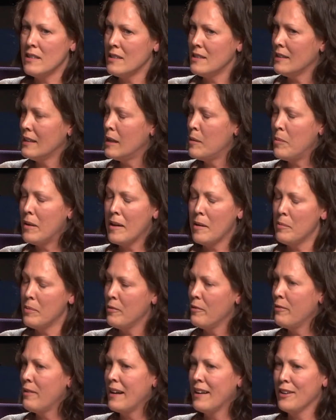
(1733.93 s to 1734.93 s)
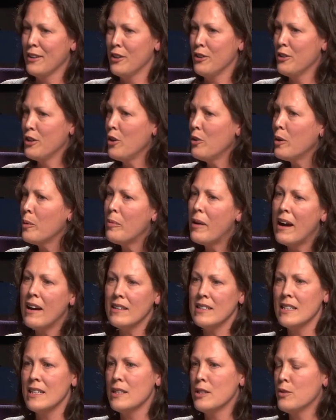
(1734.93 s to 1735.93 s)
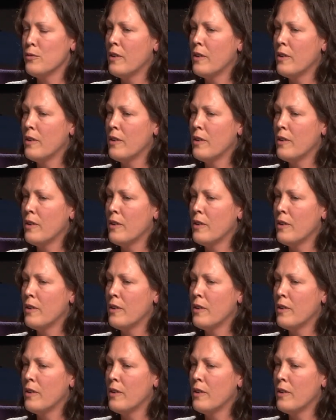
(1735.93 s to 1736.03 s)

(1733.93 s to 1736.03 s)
keeping up a regular yoga practice,